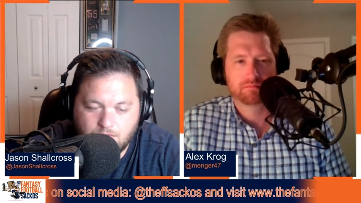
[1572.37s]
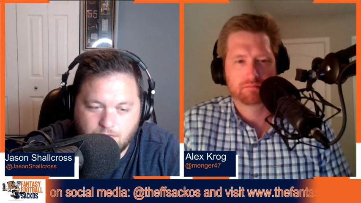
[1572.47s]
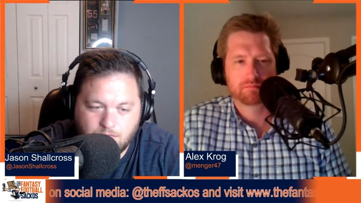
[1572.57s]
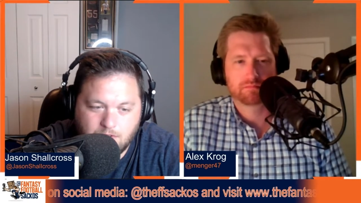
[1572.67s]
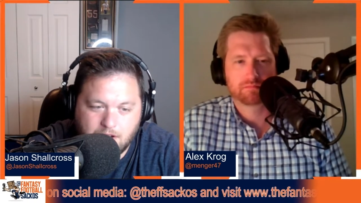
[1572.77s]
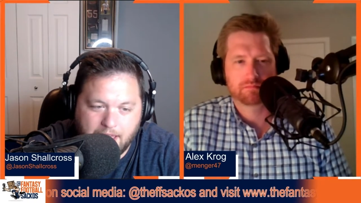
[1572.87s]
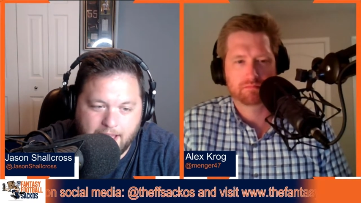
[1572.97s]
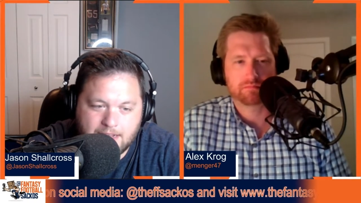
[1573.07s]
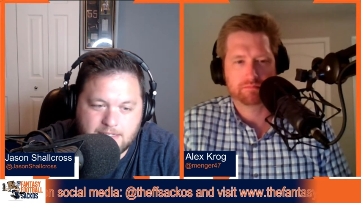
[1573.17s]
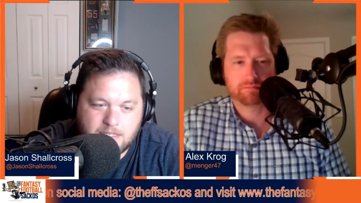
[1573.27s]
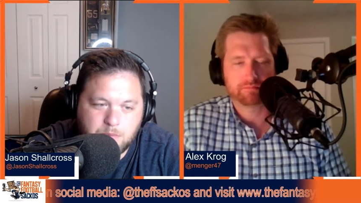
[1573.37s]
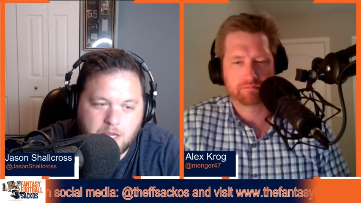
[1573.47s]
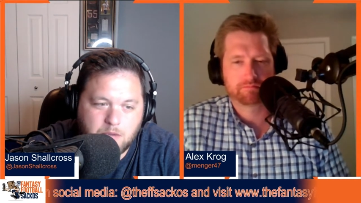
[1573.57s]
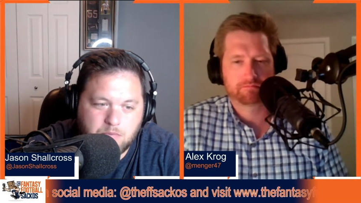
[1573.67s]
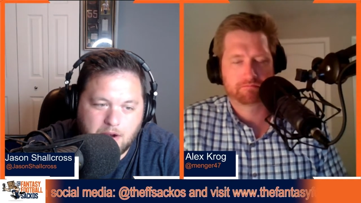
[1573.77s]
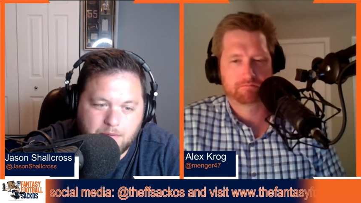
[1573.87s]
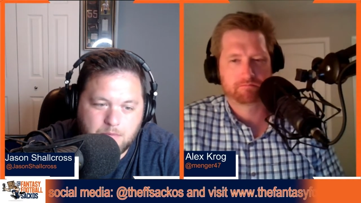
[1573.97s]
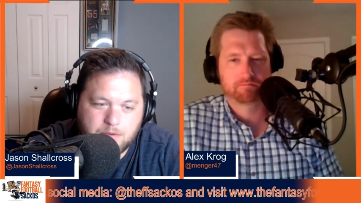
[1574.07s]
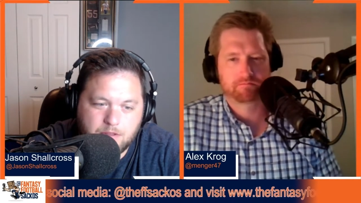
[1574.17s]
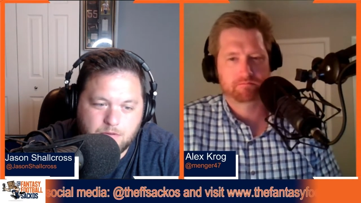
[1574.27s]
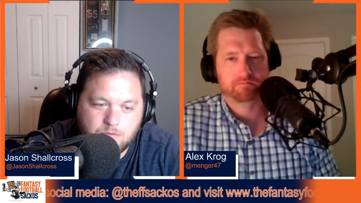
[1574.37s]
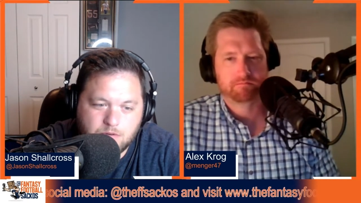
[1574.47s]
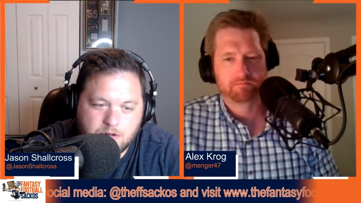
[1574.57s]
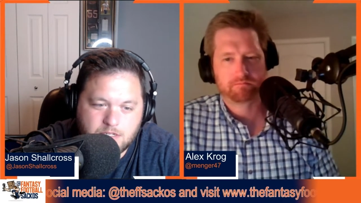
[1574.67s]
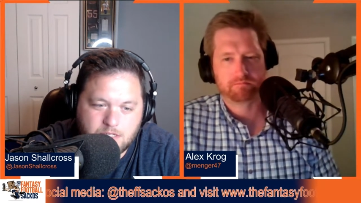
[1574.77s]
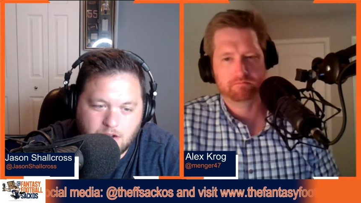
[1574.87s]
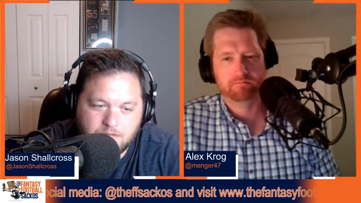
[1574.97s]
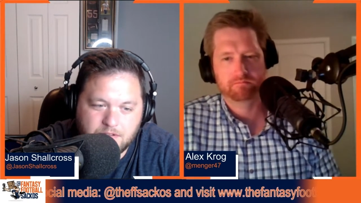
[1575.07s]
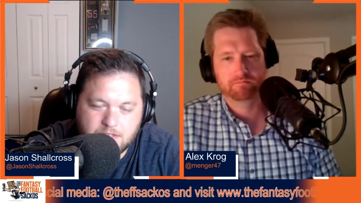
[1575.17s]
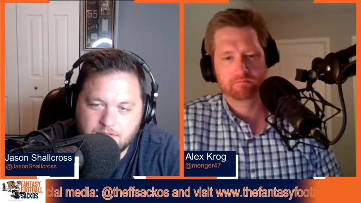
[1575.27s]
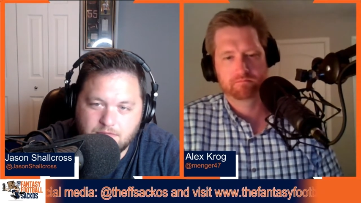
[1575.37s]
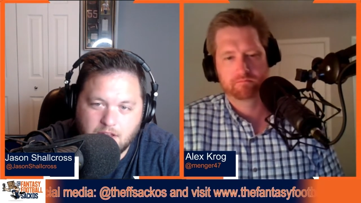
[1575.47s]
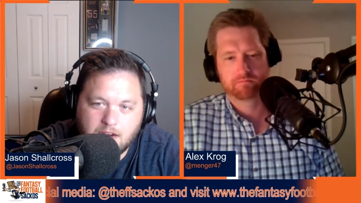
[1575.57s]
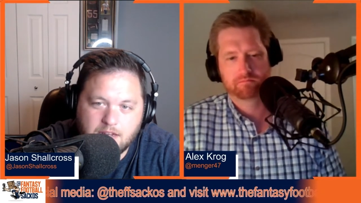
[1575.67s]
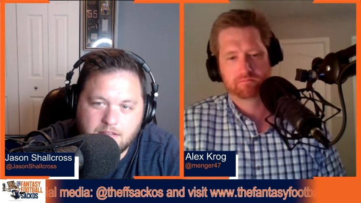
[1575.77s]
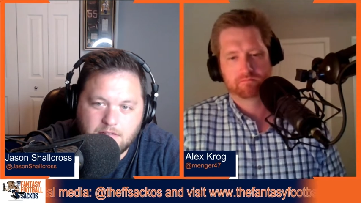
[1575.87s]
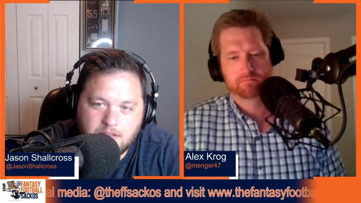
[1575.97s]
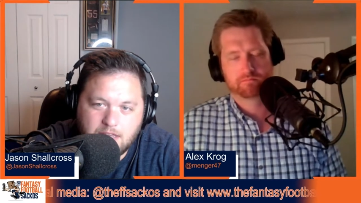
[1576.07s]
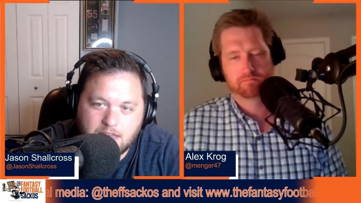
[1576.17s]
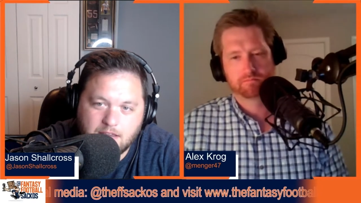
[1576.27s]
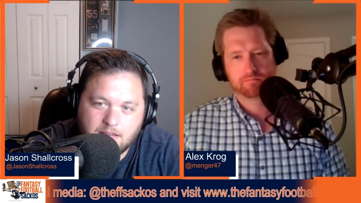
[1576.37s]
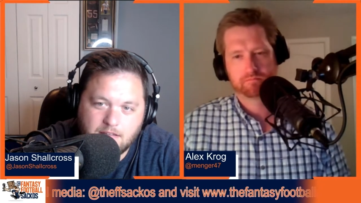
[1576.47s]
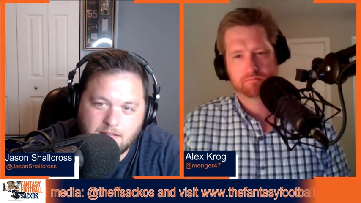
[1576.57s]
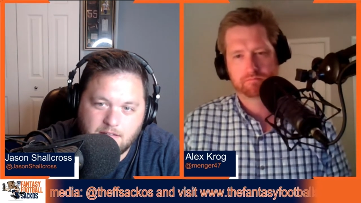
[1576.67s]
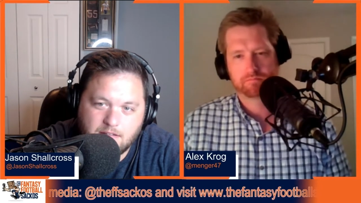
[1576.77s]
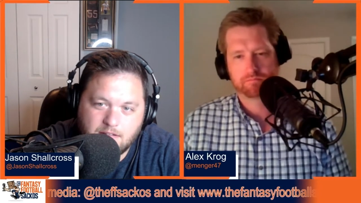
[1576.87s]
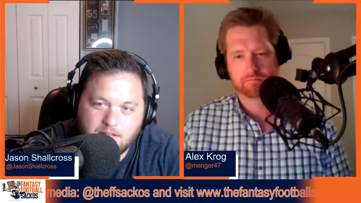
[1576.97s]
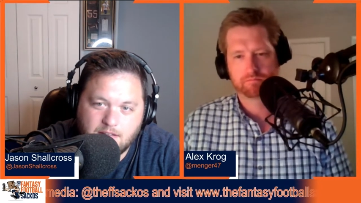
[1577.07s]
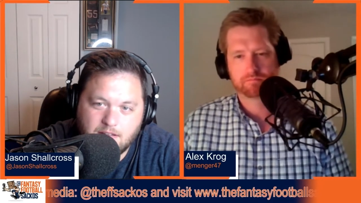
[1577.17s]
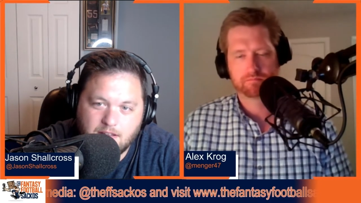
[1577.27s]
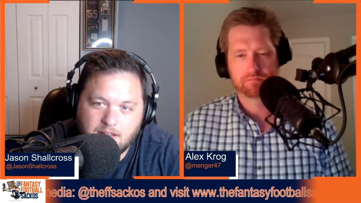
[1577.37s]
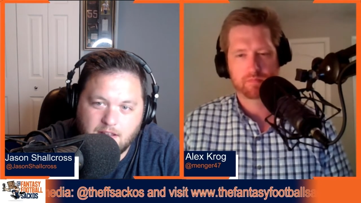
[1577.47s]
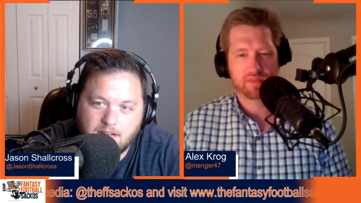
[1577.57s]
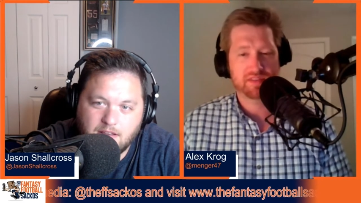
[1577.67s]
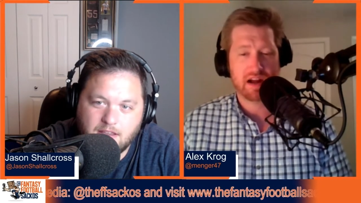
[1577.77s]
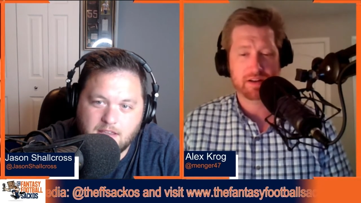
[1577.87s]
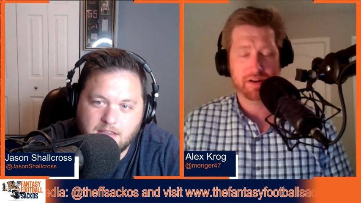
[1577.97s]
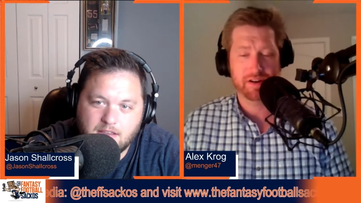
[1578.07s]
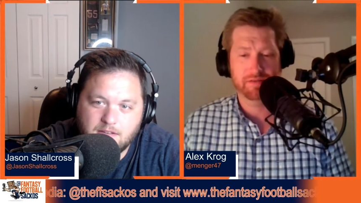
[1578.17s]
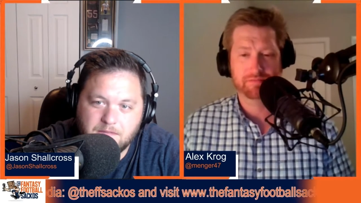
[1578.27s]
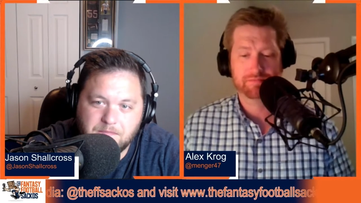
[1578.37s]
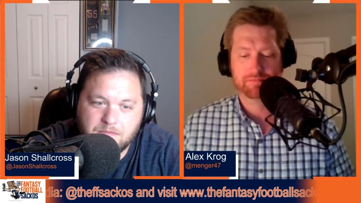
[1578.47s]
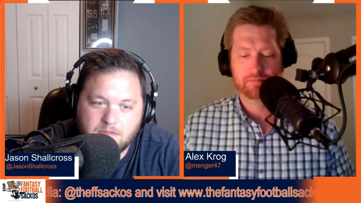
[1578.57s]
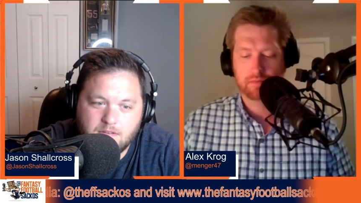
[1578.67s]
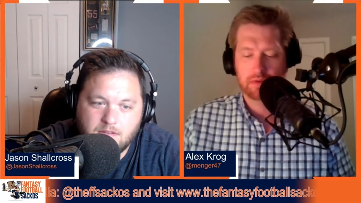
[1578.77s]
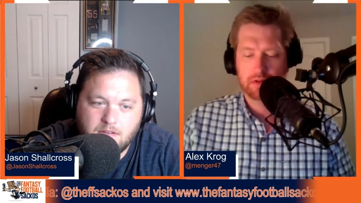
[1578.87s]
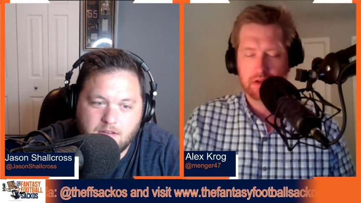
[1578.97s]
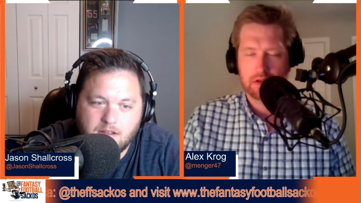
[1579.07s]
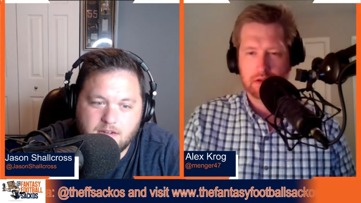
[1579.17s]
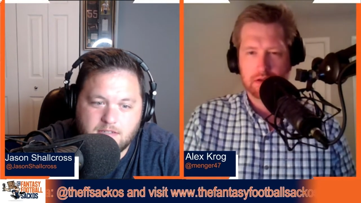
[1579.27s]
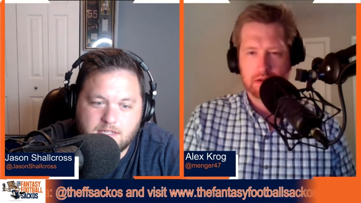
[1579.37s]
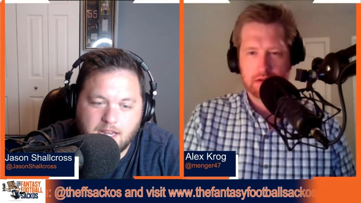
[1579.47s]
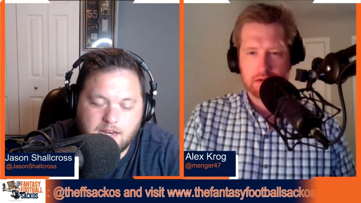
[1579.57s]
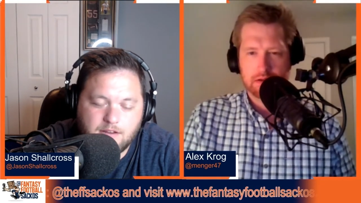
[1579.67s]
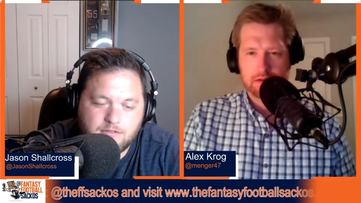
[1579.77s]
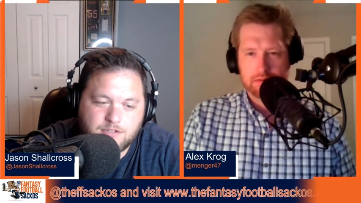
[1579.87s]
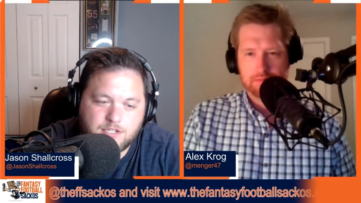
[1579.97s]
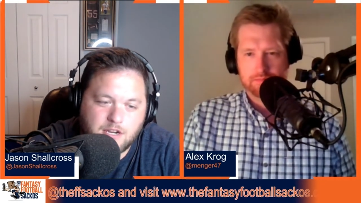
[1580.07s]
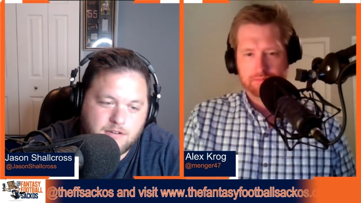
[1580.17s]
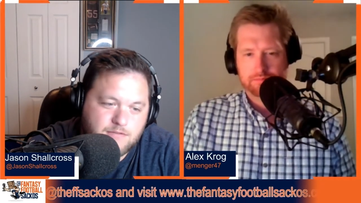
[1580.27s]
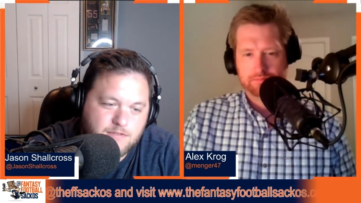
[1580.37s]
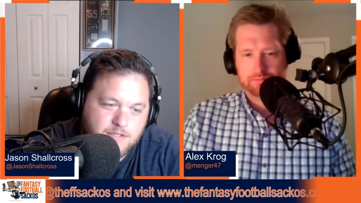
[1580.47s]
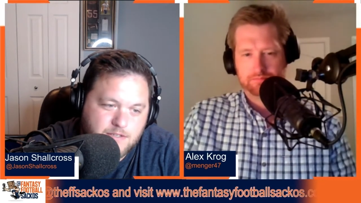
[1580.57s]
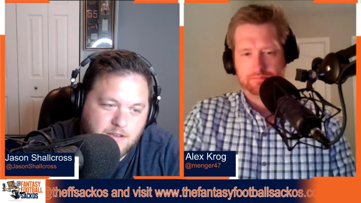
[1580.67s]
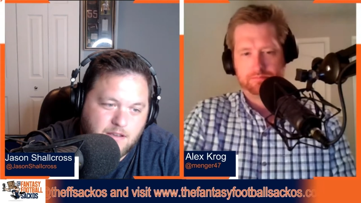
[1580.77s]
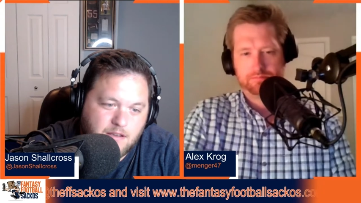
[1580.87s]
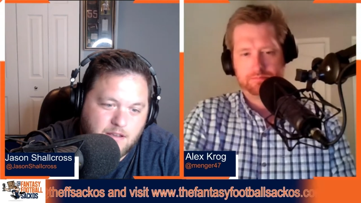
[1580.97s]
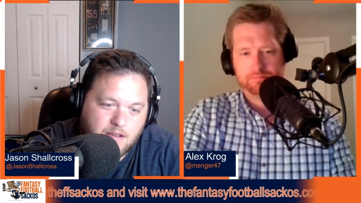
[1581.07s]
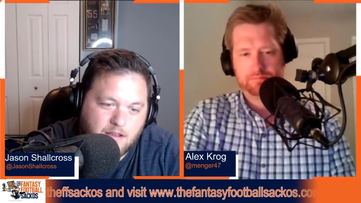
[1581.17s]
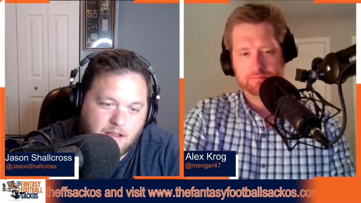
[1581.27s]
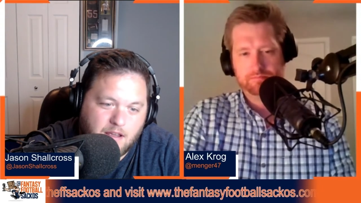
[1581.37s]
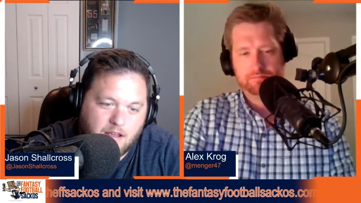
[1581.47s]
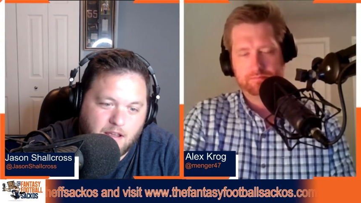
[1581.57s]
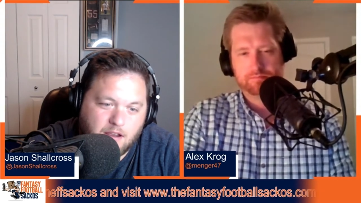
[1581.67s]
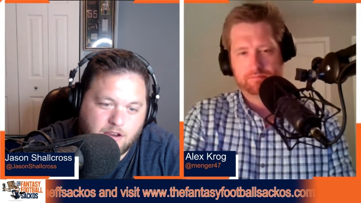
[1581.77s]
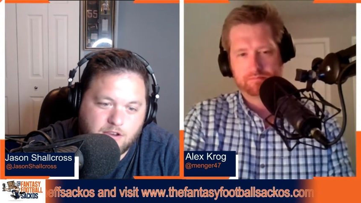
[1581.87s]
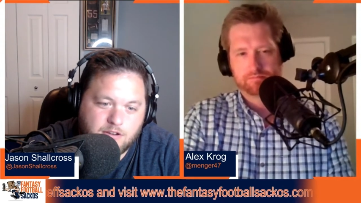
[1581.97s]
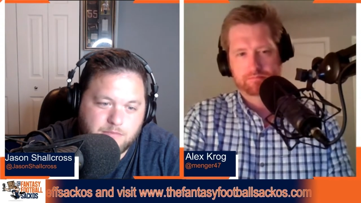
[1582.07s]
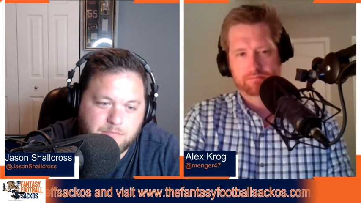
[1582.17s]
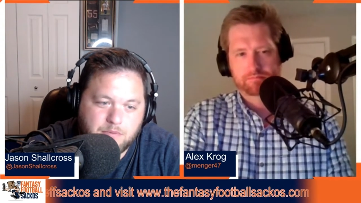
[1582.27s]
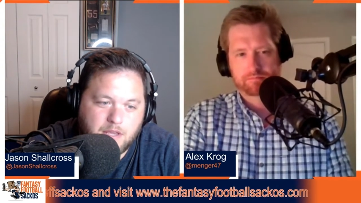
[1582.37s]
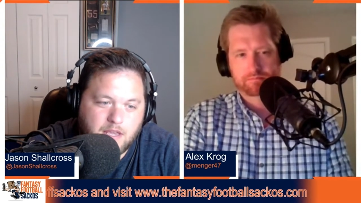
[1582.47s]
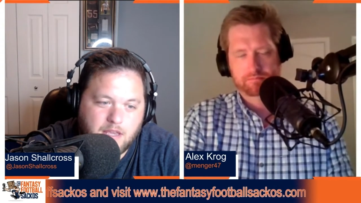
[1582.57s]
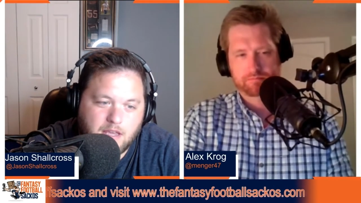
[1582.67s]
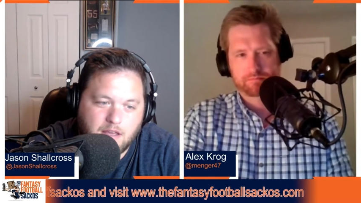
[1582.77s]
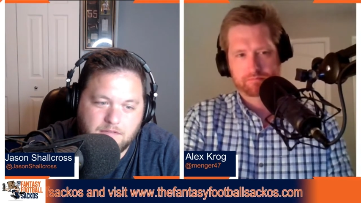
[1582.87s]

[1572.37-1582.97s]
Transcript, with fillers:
Speaker 1: what has to be probably the worst offensive line in the league?
Speaker 2: Like, it's not good.
Speaker 1: Daniel Jones could be a